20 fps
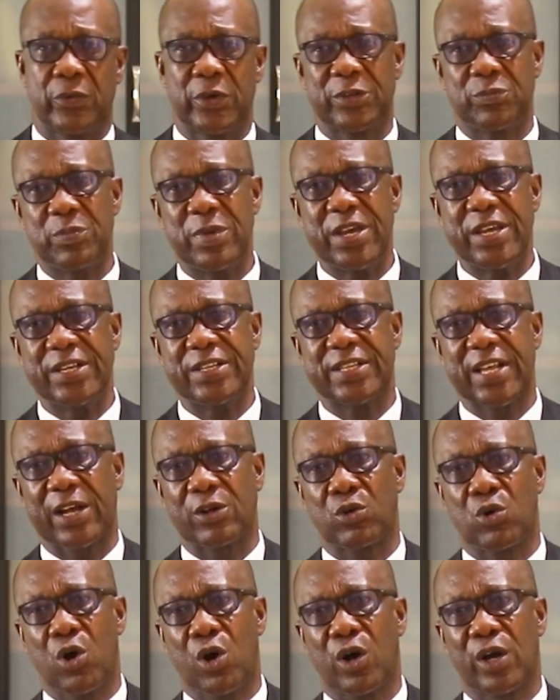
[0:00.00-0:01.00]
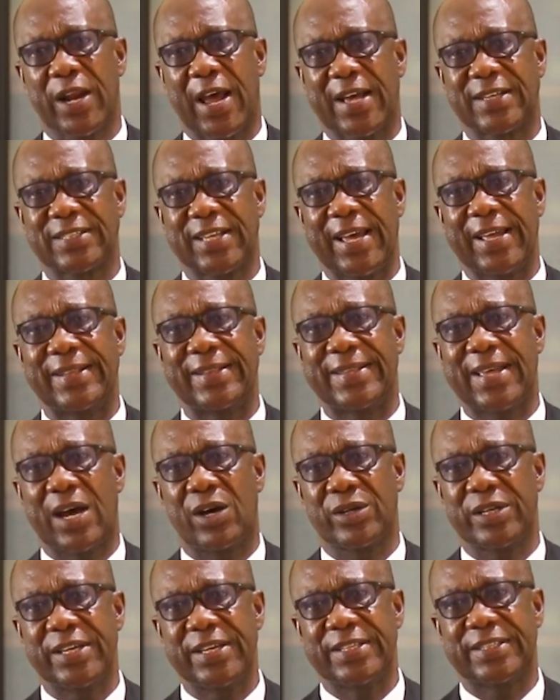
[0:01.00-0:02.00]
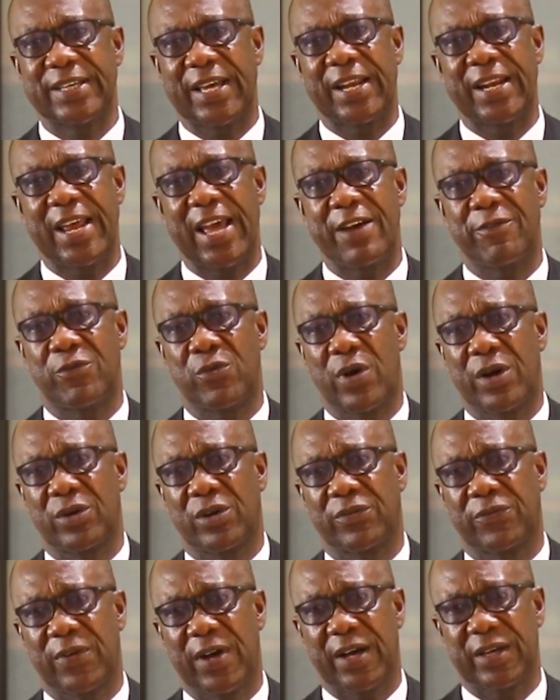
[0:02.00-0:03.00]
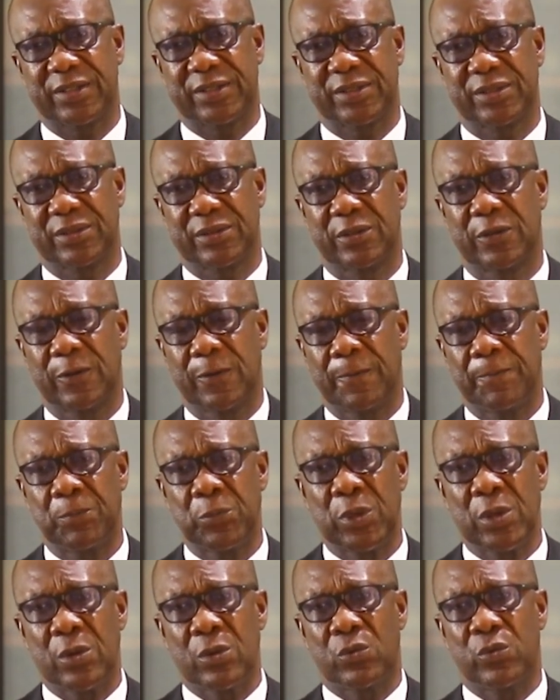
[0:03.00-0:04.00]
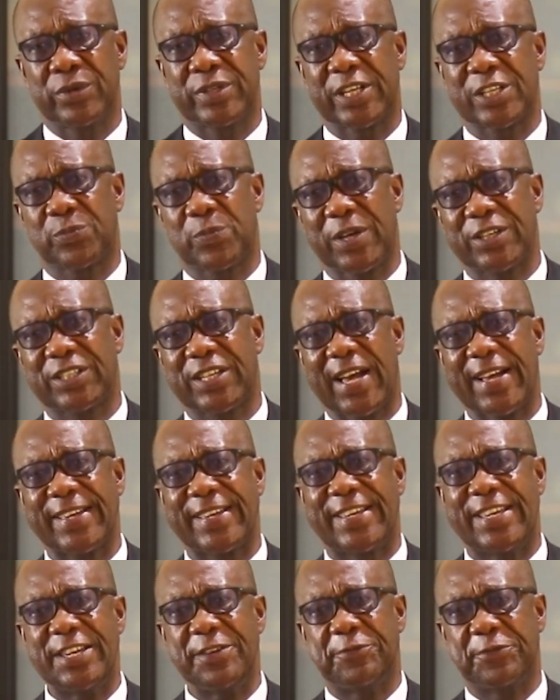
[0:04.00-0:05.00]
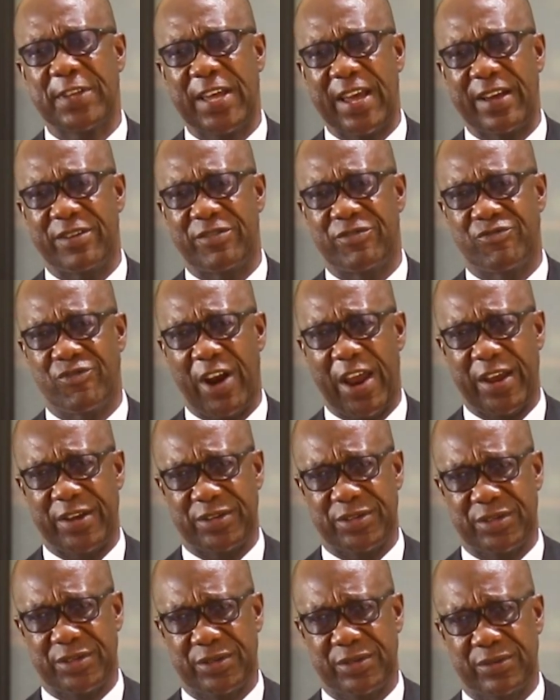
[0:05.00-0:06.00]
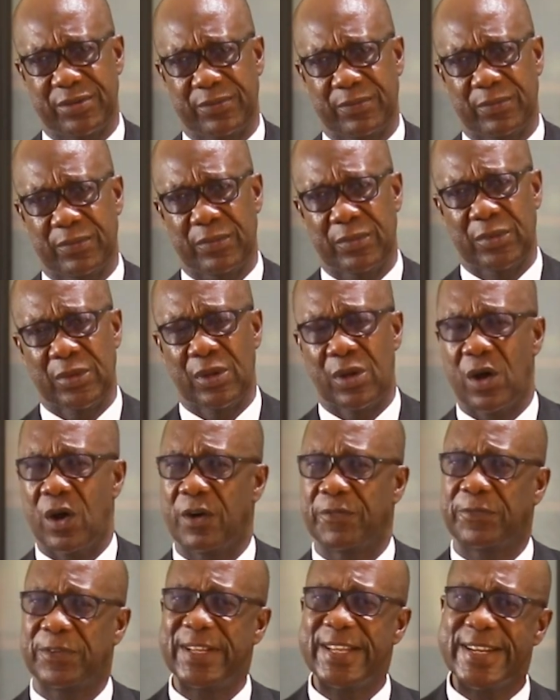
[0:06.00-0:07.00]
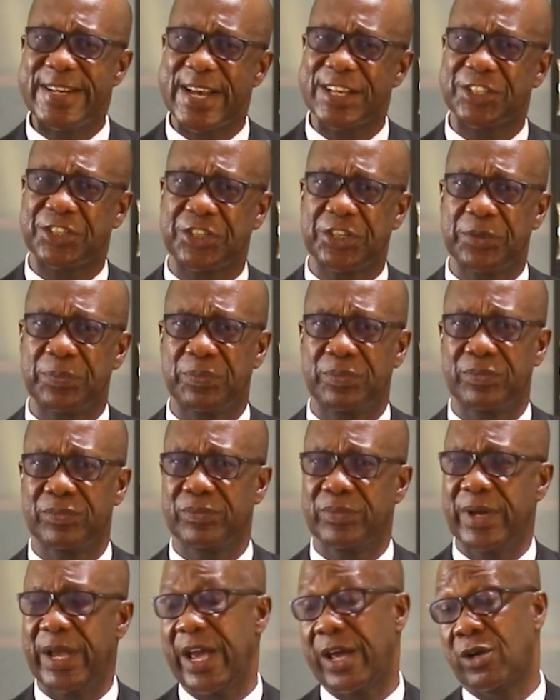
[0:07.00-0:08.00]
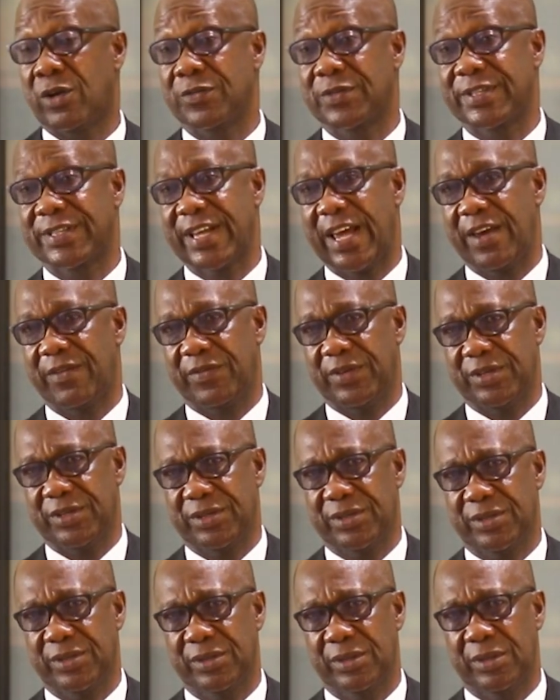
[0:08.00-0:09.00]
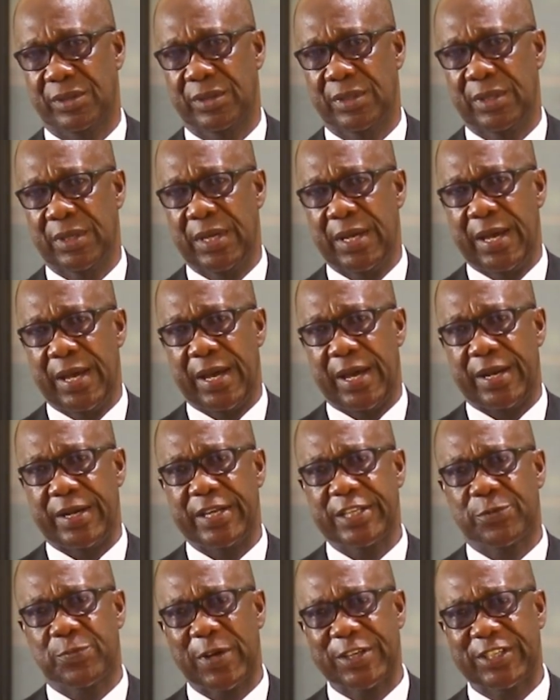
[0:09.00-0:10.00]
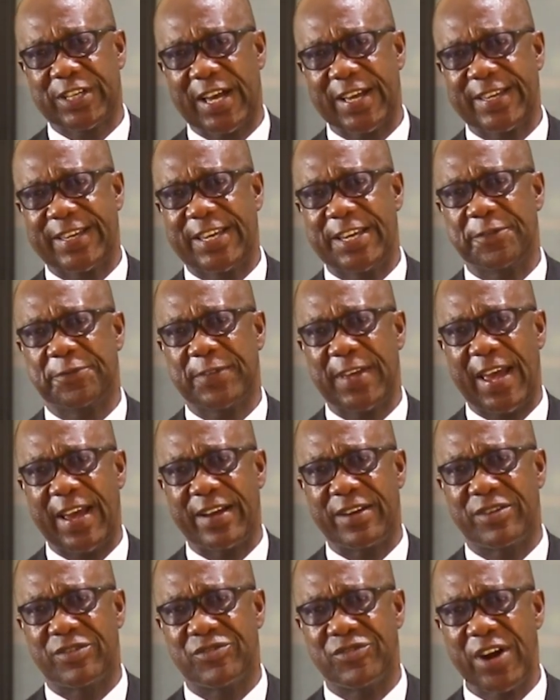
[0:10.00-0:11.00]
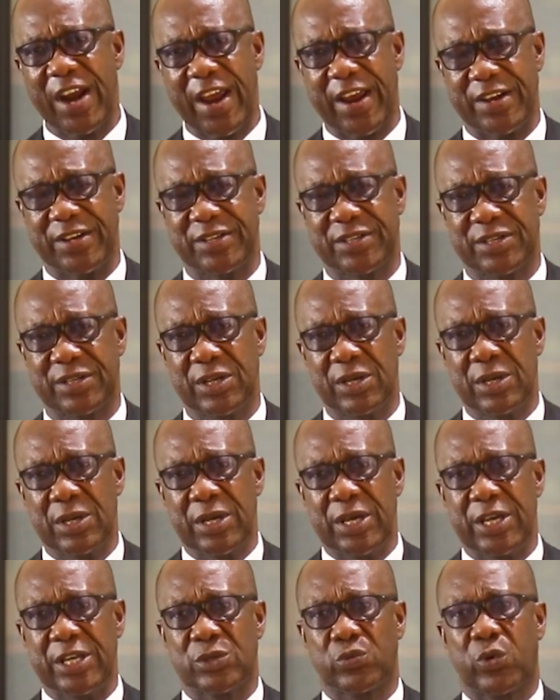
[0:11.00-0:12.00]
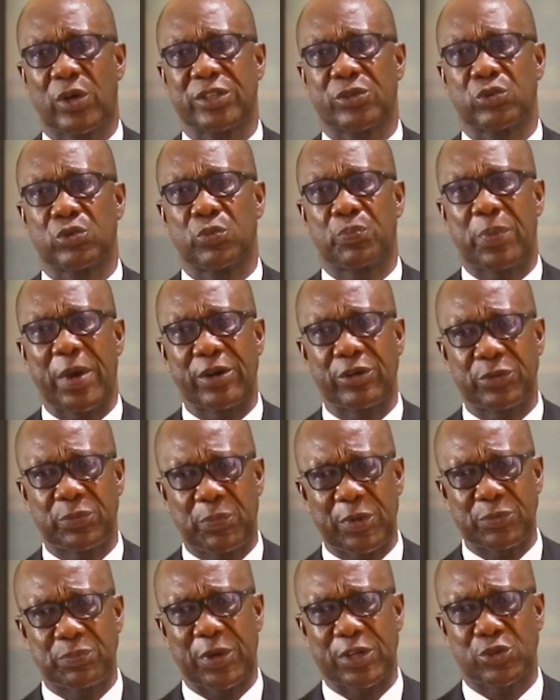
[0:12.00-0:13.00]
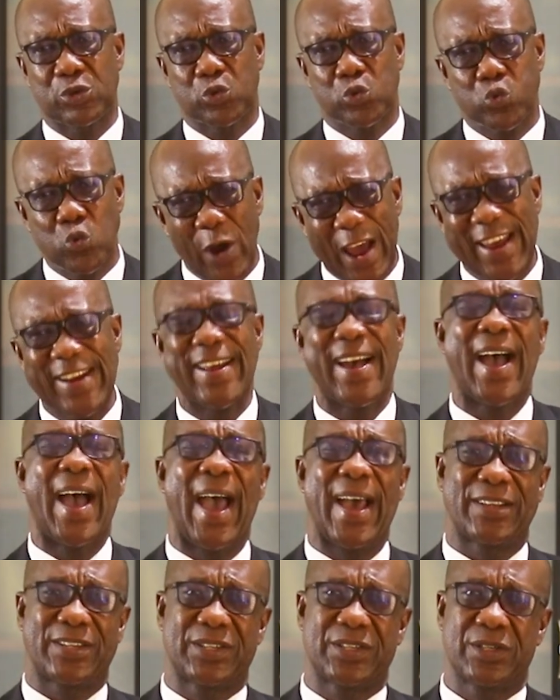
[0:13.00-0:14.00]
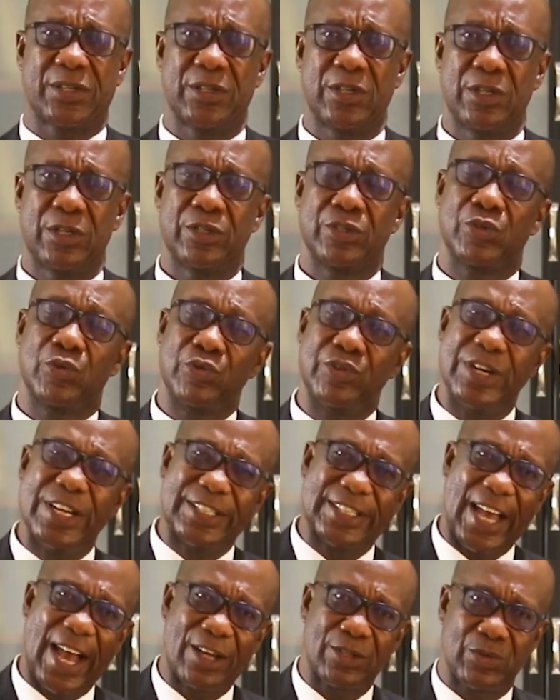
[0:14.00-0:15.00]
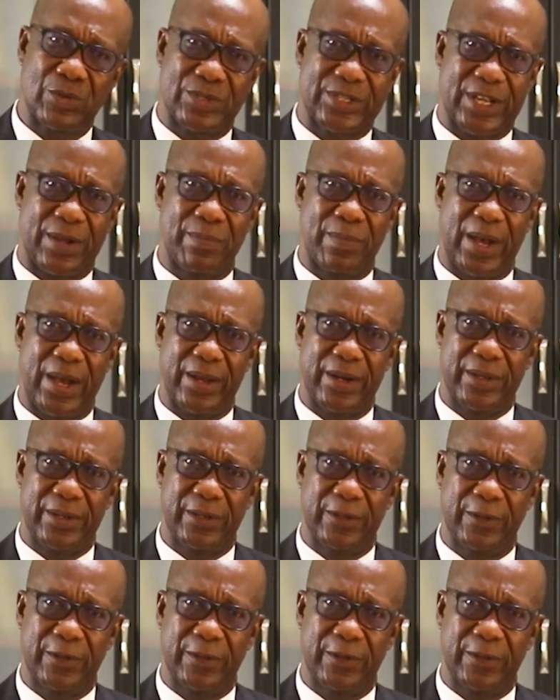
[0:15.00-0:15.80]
which means that God has endowed each and every one of us with a special gift and grace of leadership and of service. And this special gift and grace is what will per- per- persuade us to reach out to somebody.